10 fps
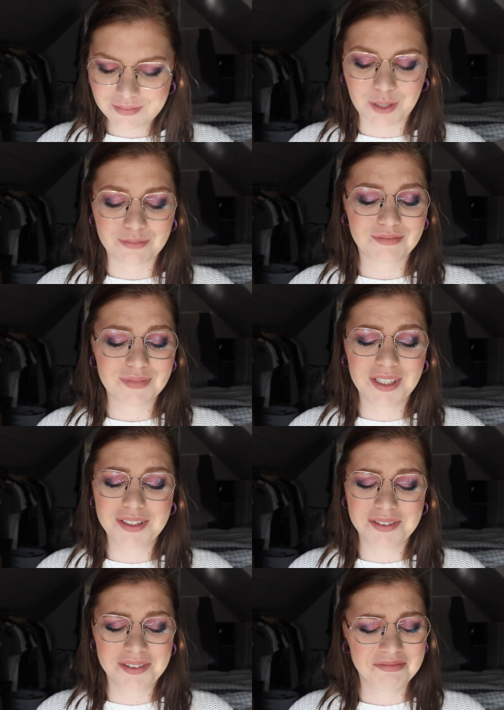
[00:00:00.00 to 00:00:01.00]
No.
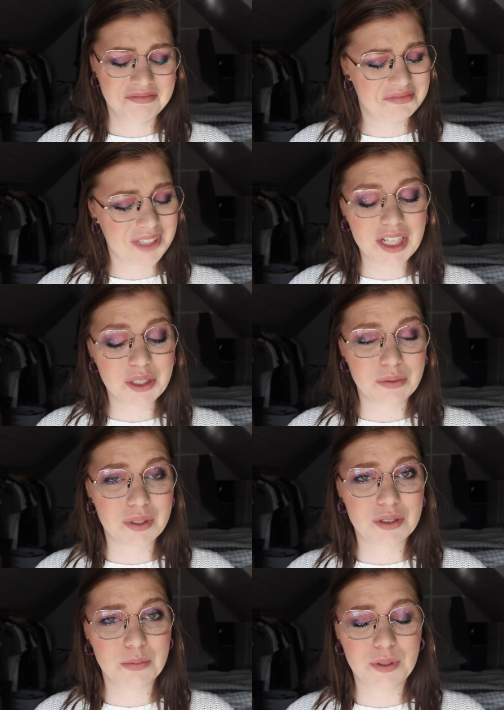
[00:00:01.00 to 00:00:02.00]
I don't
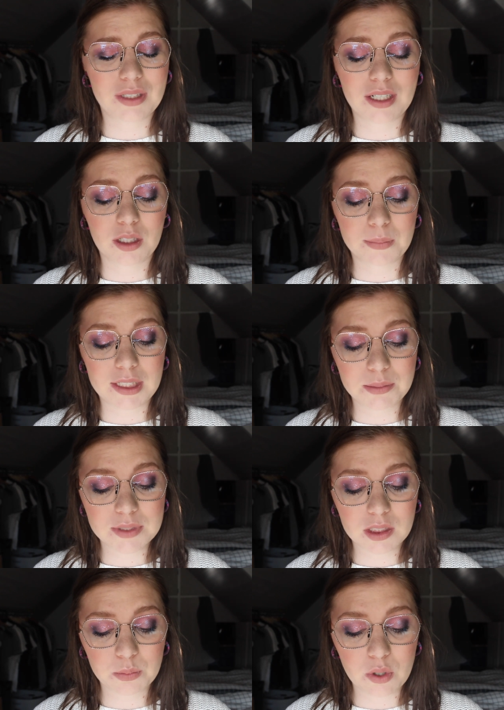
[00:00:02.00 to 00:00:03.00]
want to put that on my
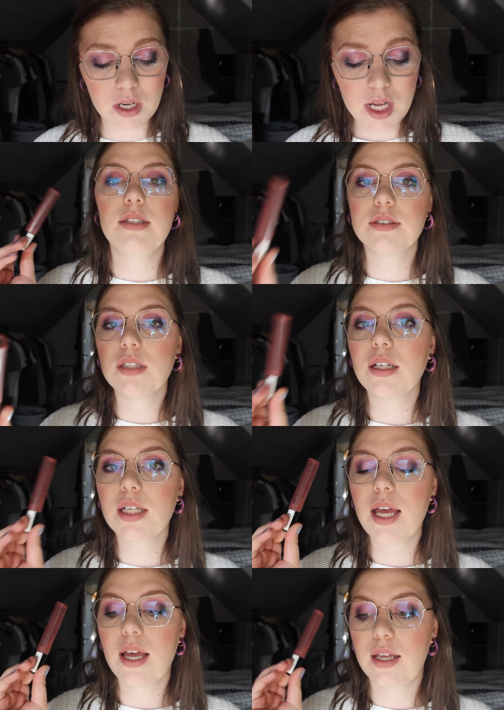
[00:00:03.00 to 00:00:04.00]
lips anymore. It's not
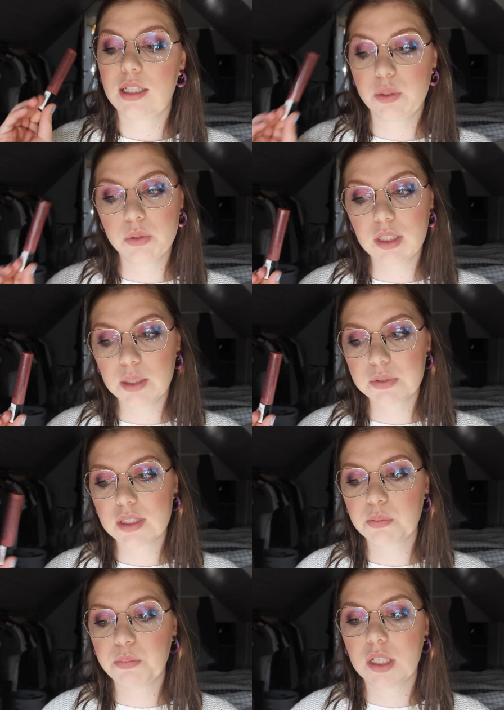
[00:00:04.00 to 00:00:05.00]
a liquid
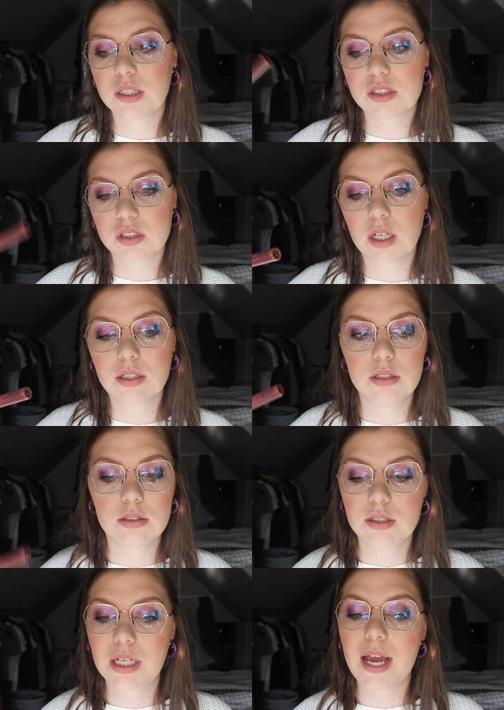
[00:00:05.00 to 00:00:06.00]
lipstick, but it's not
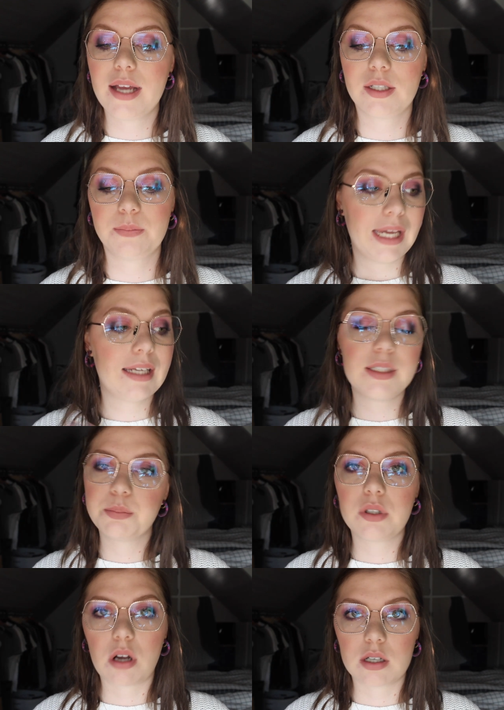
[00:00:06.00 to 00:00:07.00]
like a
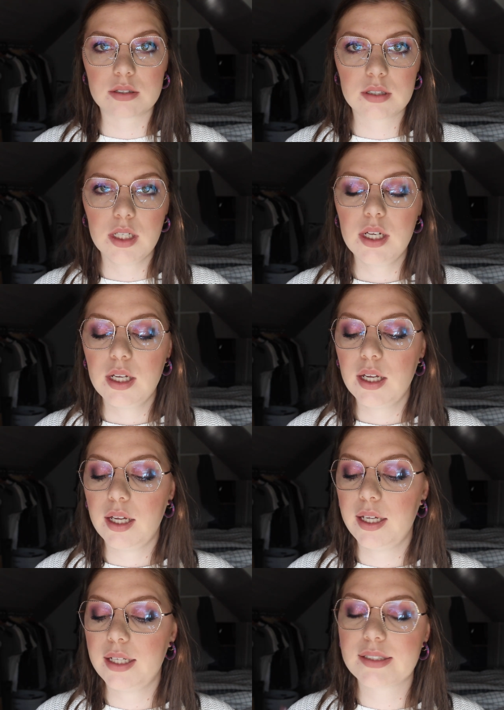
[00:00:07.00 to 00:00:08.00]
lip gloss.
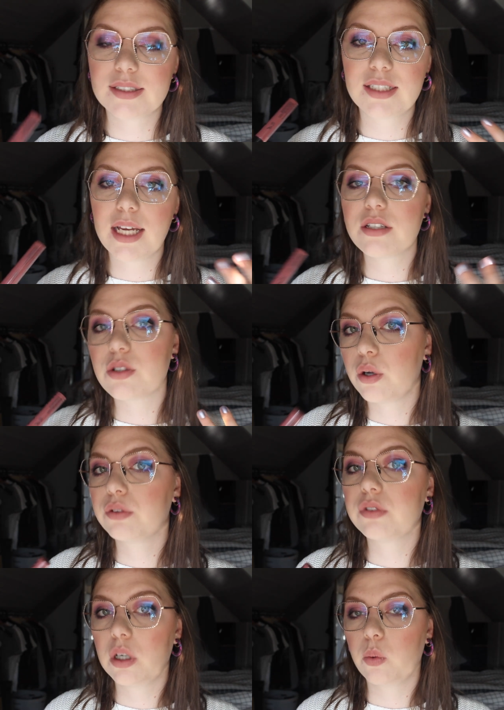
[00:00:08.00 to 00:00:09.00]
It stays on
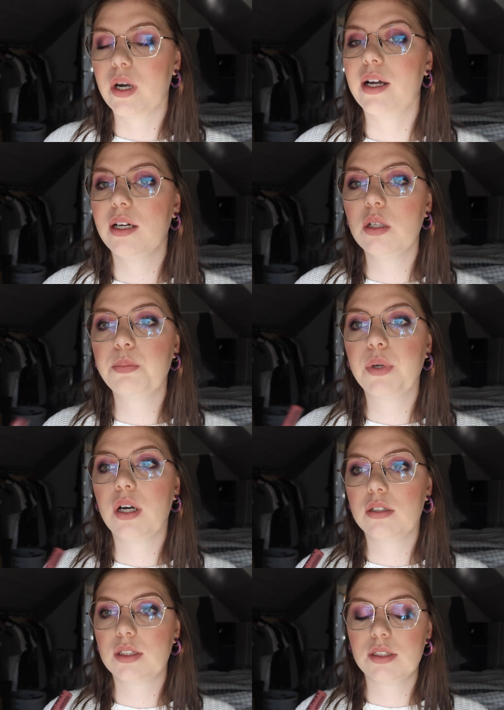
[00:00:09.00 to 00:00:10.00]
for a while,
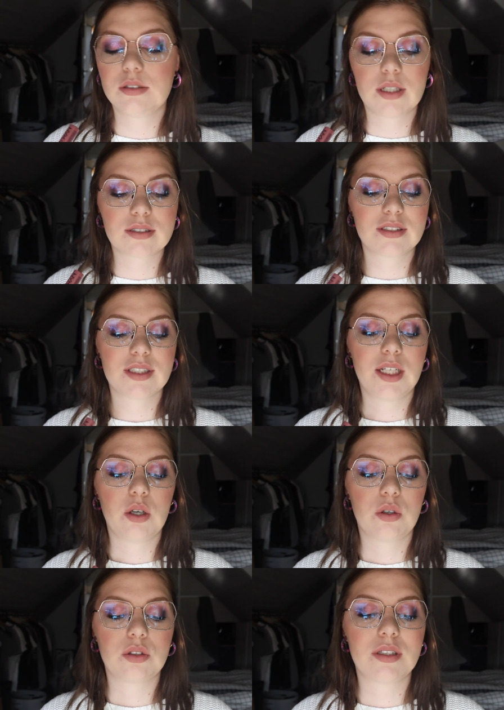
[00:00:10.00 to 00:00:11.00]
but it doesn't stay
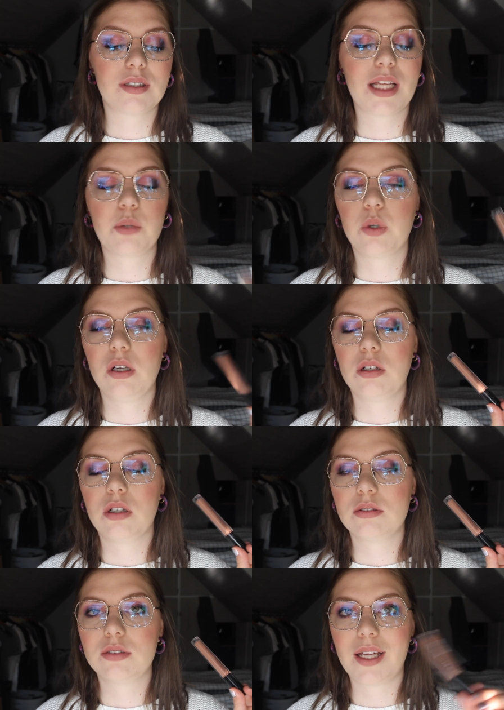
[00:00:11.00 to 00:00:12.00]
on that well
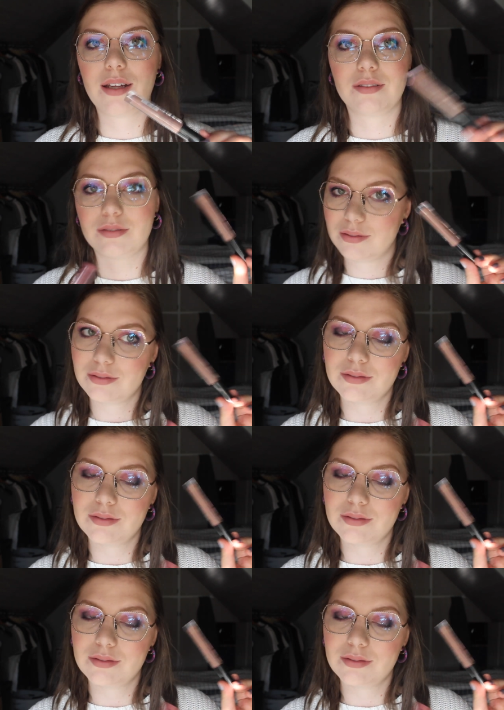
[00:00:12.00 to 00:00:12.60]
than